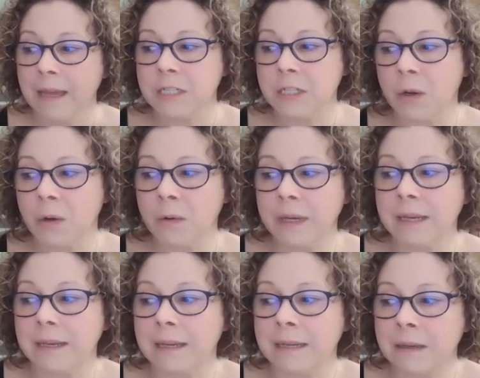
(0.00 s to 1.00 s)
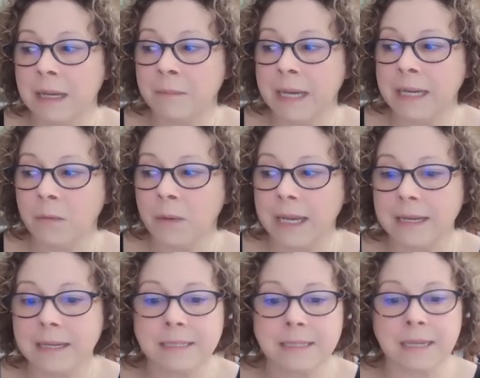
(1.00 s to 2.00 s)
So in many
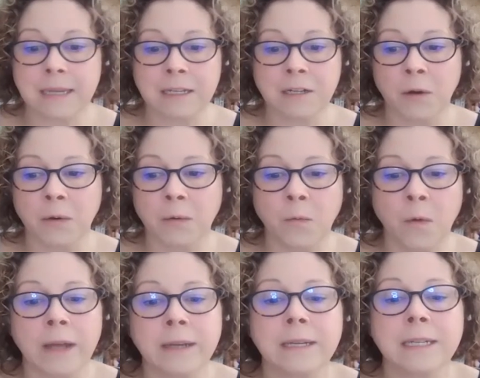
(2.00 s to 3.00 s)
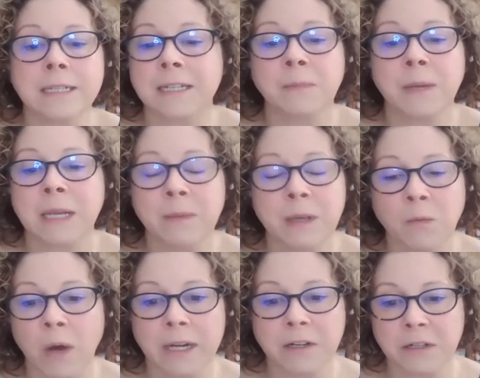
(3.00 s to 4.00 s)
ways, it does make me
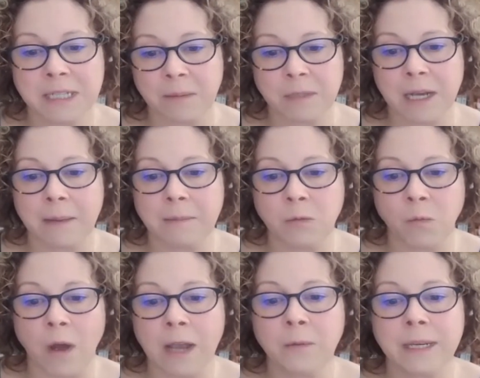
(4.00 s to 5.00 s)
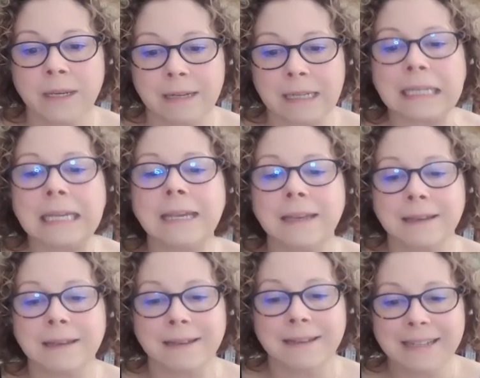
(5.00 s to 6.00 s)
wonder sometimes why we cling
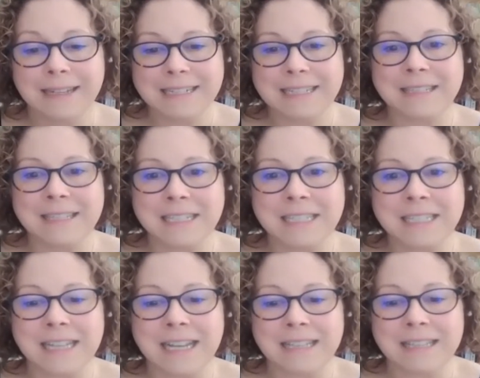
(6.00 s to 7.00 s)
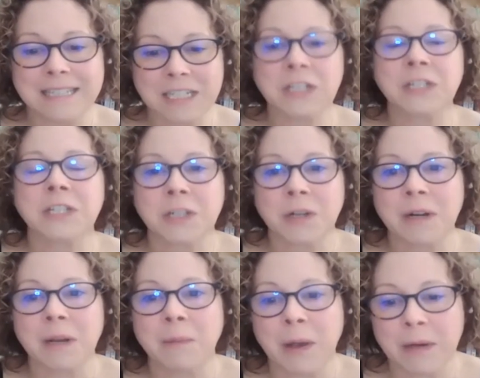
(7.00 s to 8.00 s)
to this
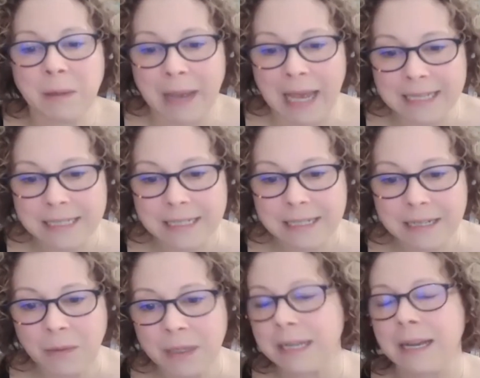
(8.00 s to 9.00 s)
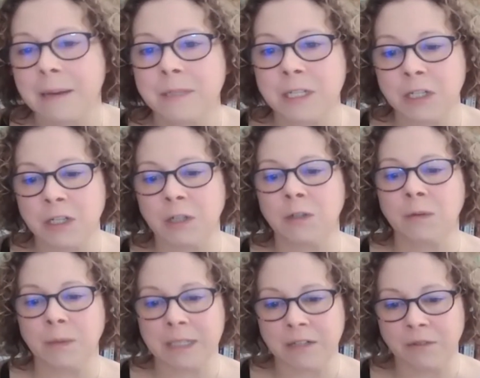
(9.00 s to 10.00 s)
concern about capacity when it comes to children
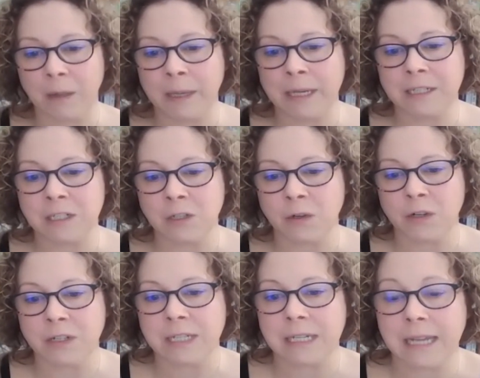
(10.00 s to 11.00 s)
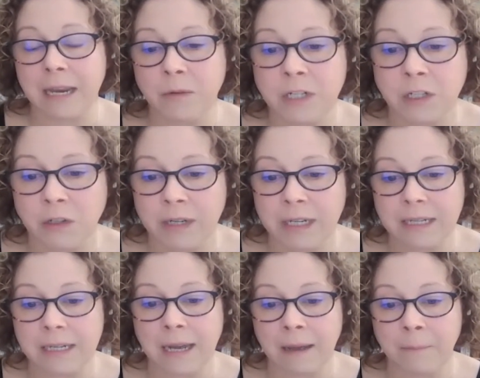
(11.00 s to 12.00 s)
with developmental disorders and language learning.